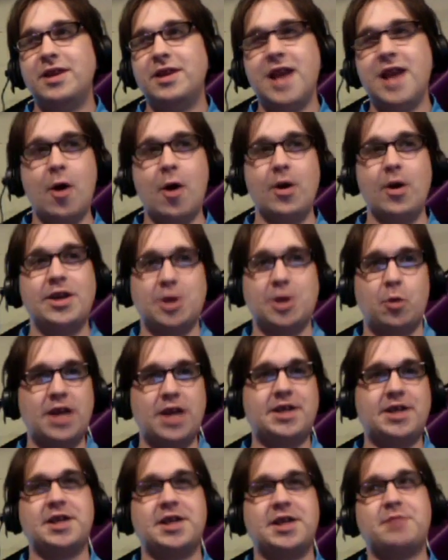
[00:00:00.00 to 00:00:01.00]
No, it's a
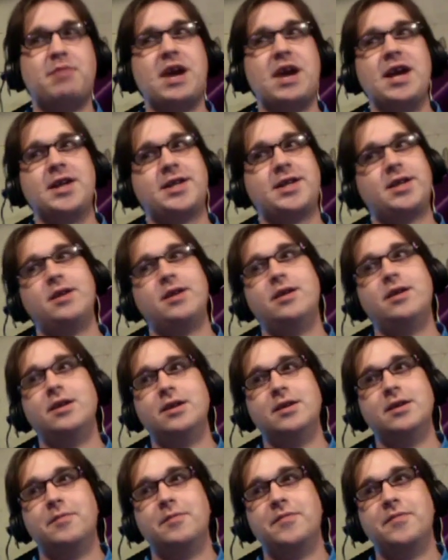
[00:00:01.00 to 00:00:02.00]
waste of space.
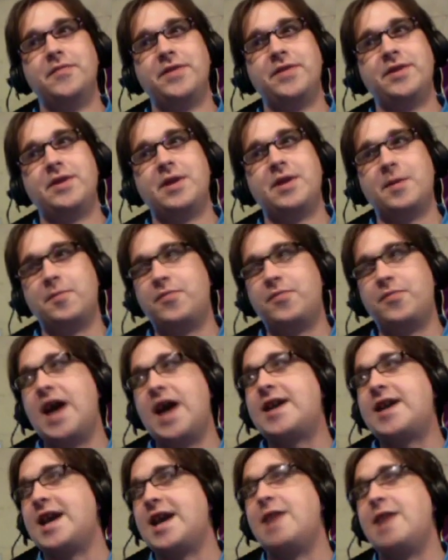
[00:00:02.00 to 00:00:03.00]

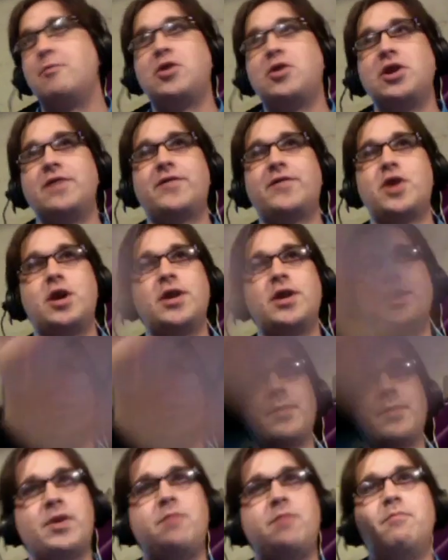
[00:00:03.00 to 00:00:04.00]
That game could have gone to
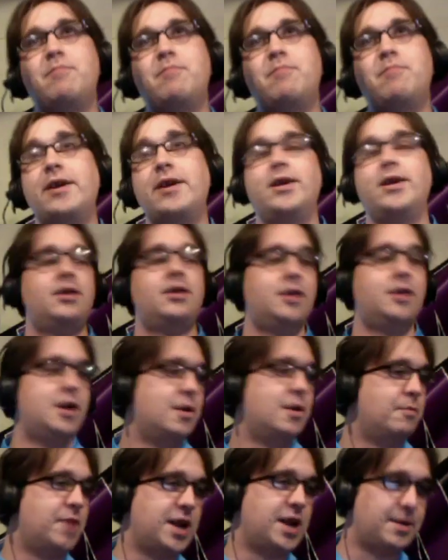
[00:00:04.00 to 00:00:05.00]
something better.
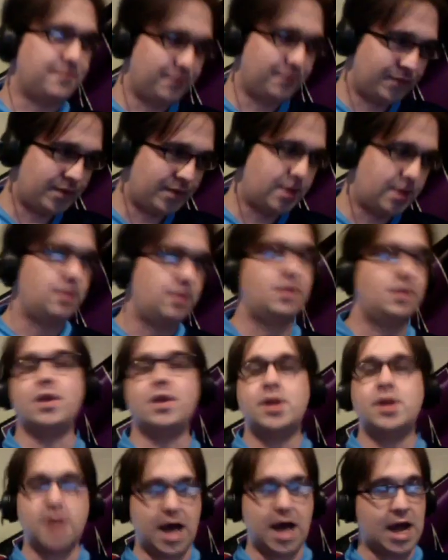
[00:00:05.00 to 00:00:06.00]
But
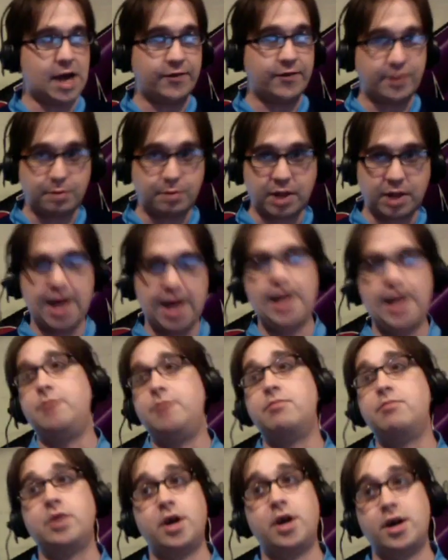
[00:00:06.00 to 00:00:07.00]
I have to play it
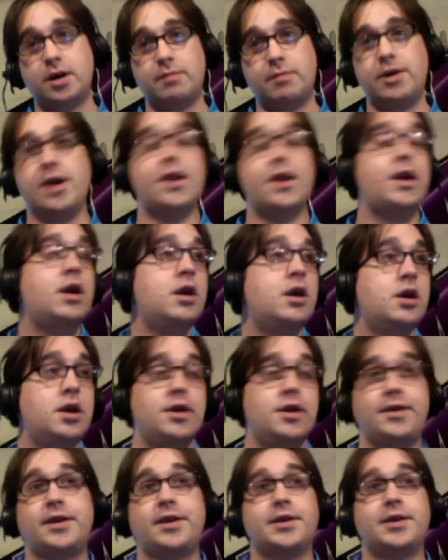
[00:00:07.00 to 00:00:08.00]
and blog about it,
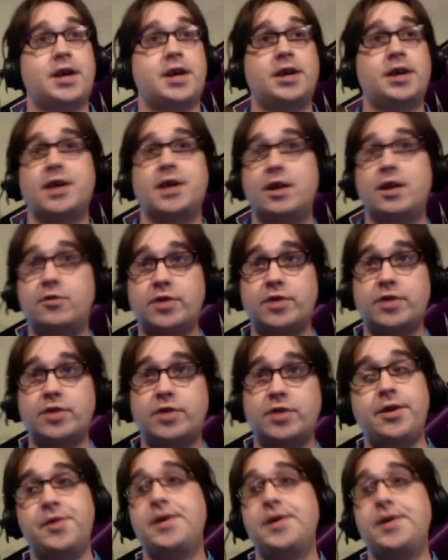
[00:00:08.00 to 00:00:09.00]
because I said I was going to
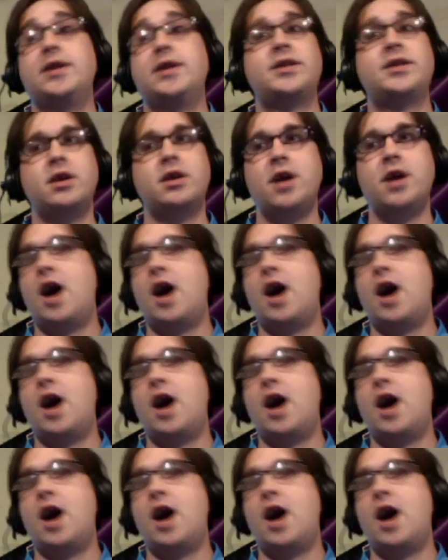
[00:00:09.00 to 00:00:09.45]
do this.